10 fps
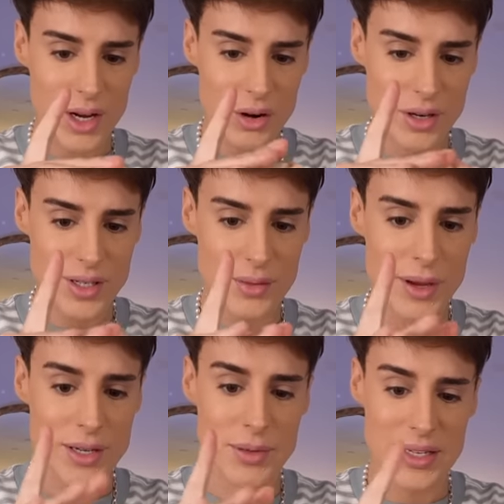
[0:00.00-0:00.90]
It honestly
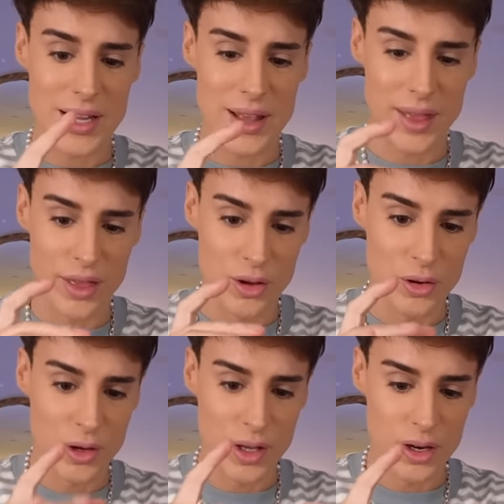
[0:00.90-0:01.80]
makes me sad that the
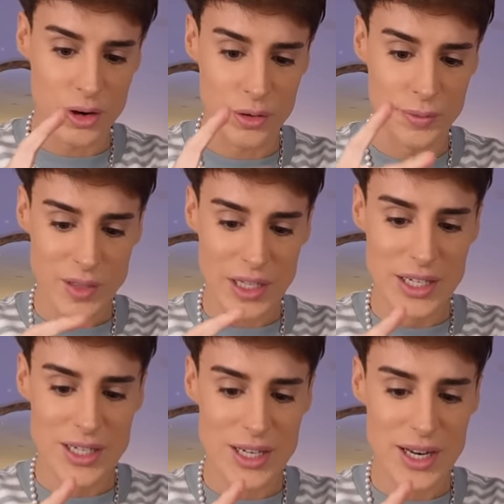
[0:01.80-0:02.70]
cookie dough
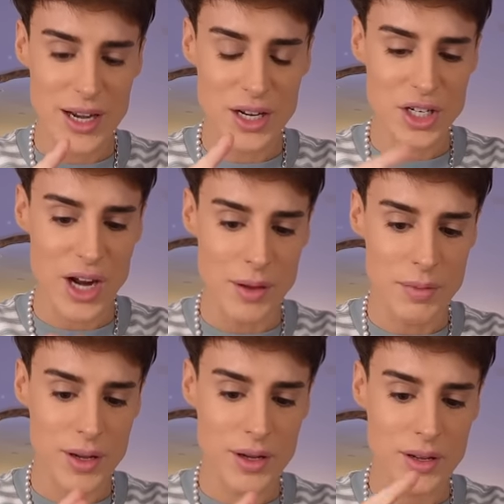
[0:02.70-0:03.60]
doesn't need any
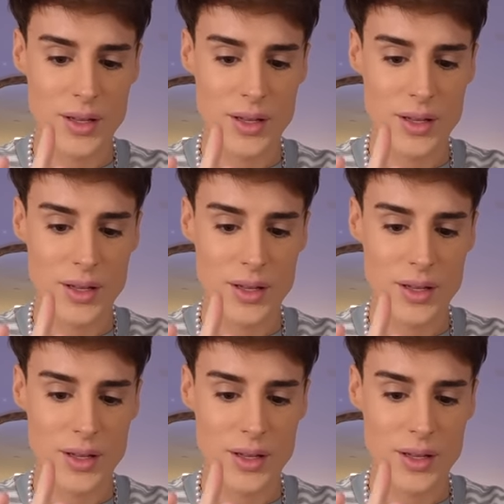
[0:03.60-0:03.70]
shaping.